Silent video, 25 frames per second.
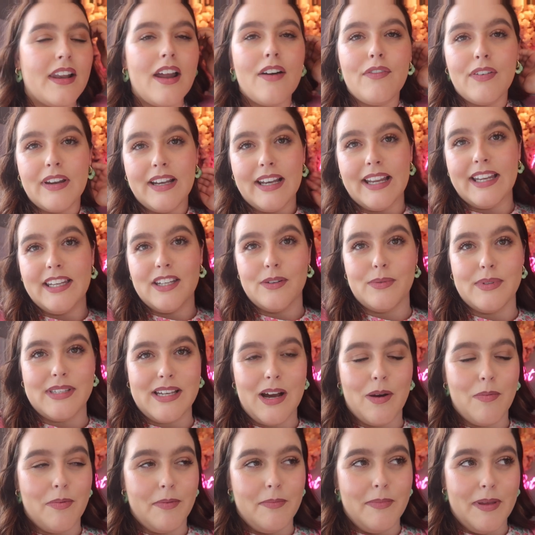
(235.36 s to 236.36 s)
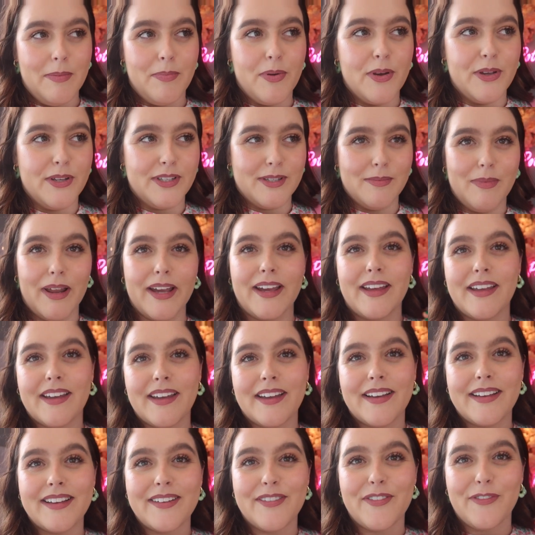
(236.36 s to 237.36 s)
The lovely Linda was helping me put some like
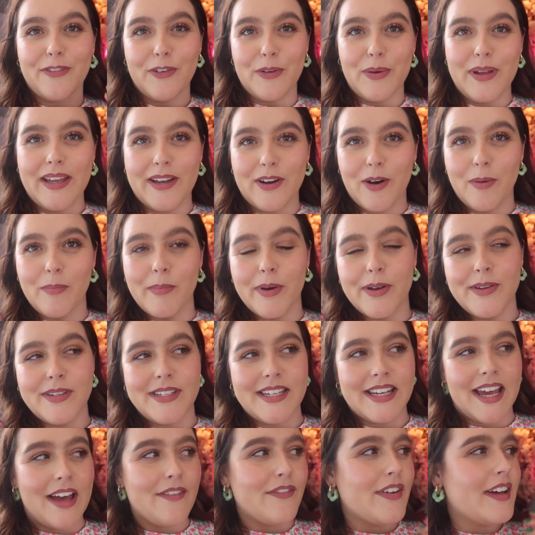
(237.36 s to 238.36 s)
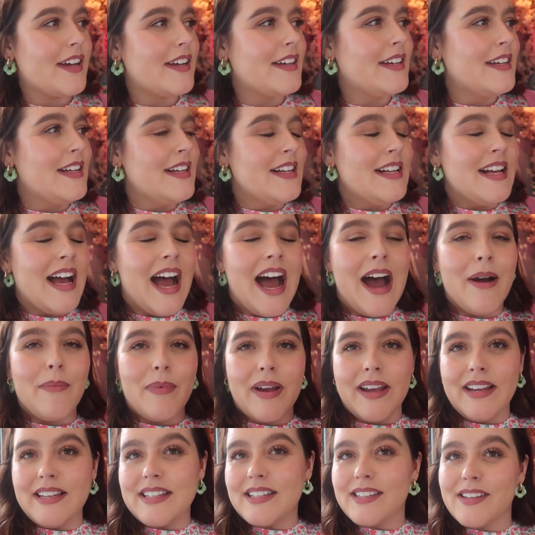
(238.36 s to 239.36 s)
fruity combos together
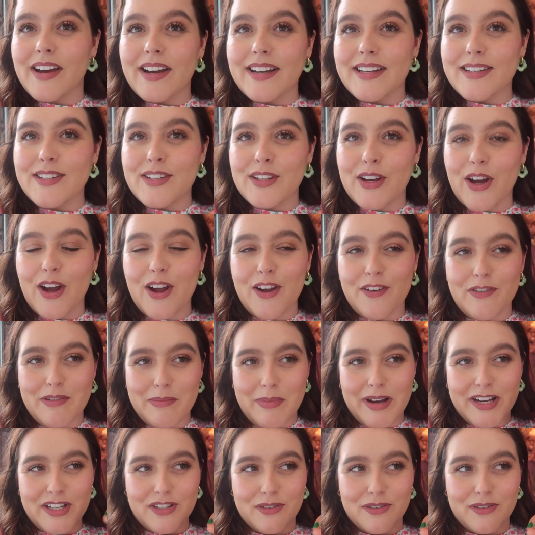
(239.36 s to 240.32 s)
and we decided to go for my